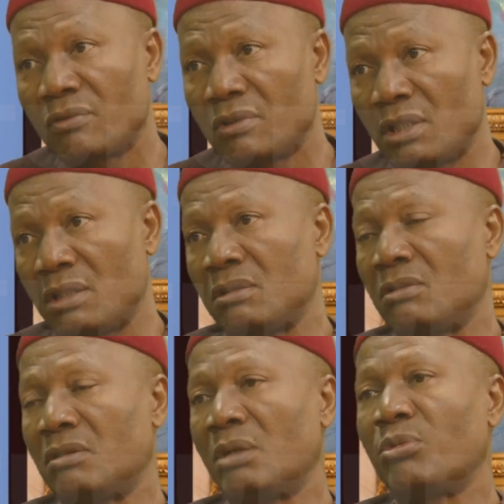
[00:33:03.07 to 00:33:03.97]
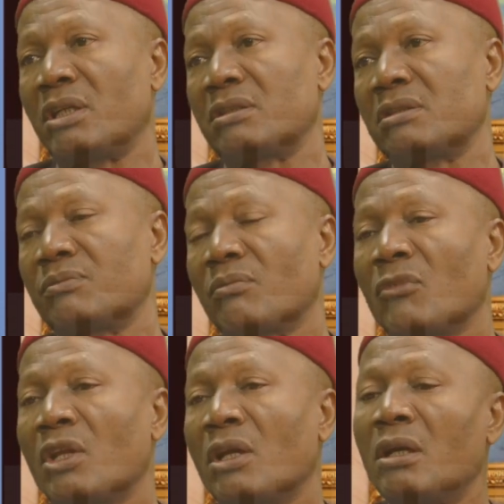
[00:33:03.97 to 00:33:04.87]
laborers.
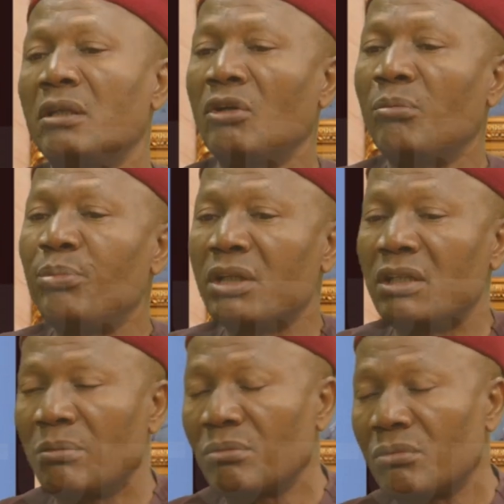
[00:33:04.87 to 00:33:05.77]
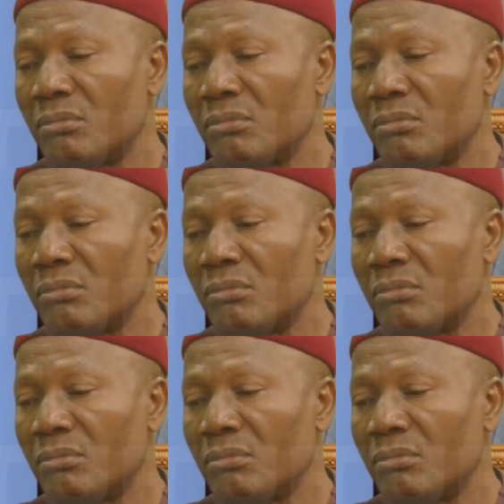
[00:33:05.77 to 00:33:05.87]
They don't pay them,